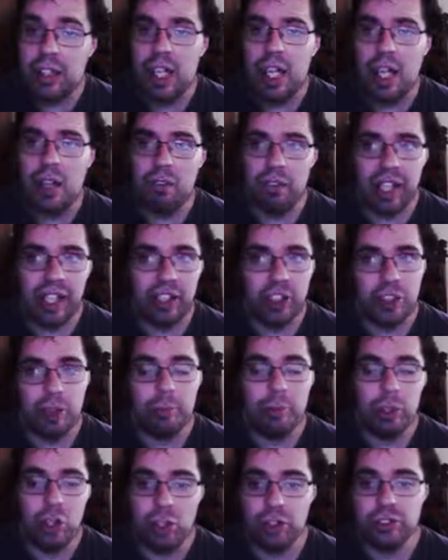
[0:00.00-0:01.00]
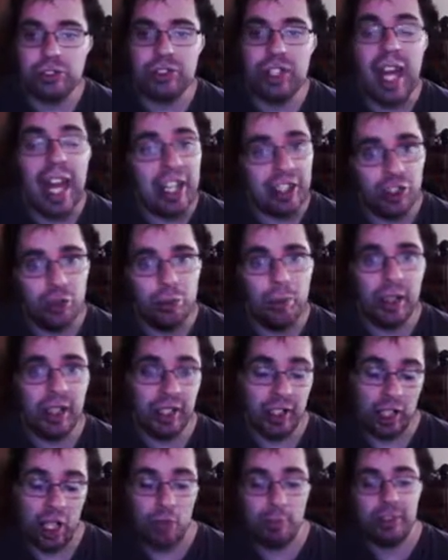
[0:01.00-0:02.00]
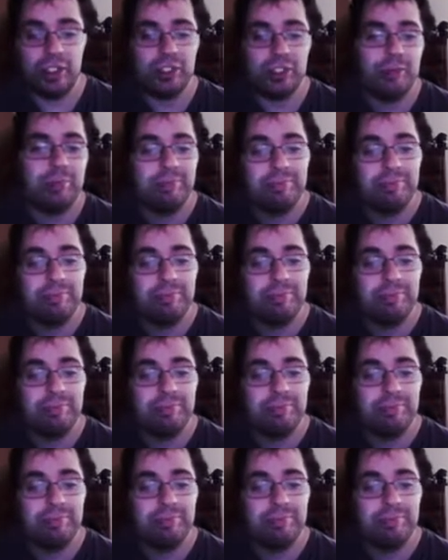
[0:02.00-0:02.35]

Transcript: relationship jokes as you will in the comments.